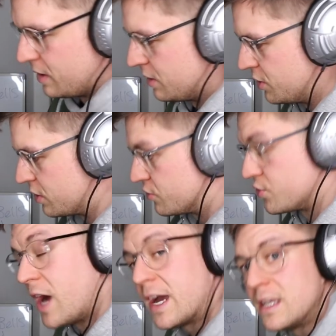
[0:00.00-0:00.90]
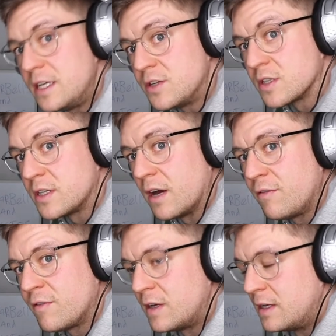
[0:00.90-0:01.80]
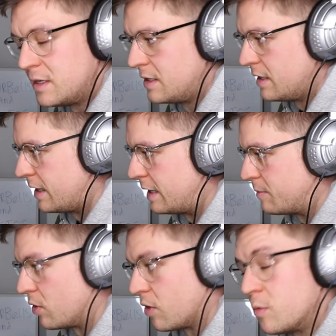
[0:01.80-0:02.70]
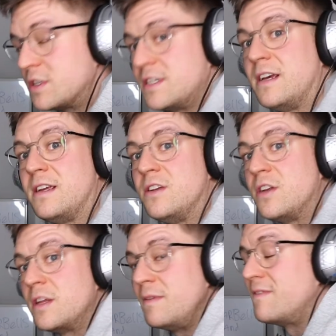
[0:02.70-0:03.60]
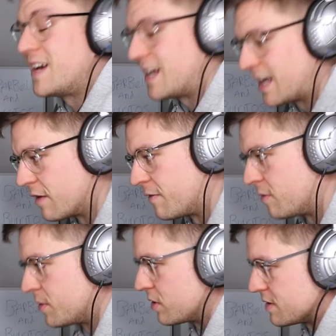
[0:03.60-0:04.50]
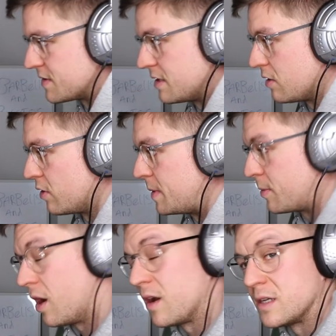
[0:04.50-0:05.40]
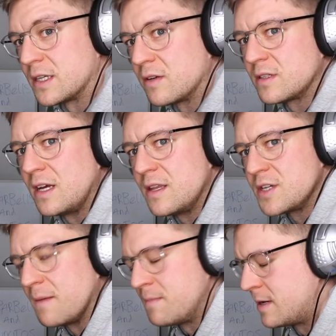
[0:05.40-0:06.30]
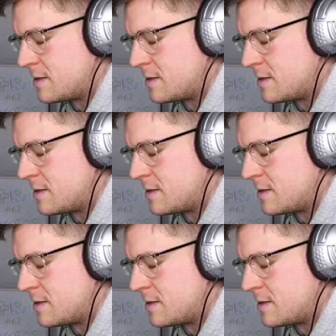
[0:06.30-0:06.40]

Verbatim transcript: You can try and teach yourself, um, although I would say you need to be very careful because I've seen a lot of people hurt themselves in the gym.